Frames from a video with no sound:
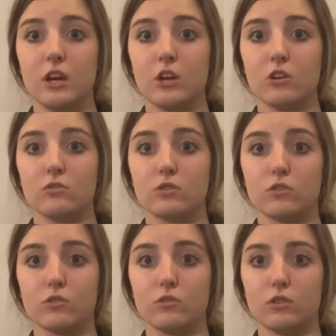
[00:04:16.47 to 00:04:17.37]
You
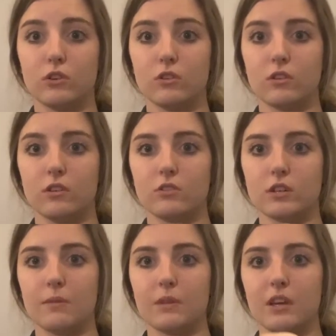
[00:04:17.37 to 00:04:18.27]
circle your
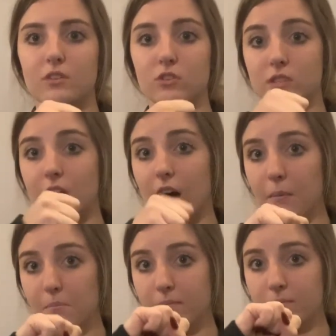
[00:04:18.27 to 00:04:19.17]
dominant is on top.
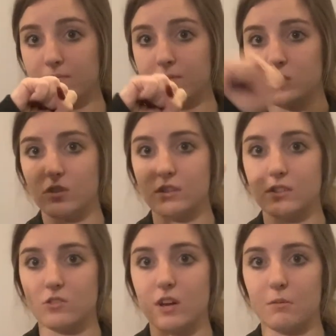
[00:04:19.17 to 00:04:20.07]
So this is your
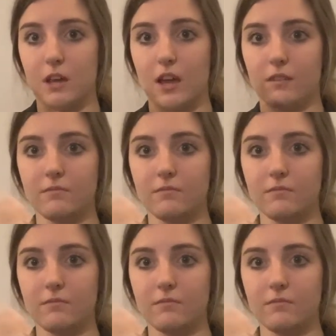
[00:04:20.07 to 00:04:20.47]
dominant hand.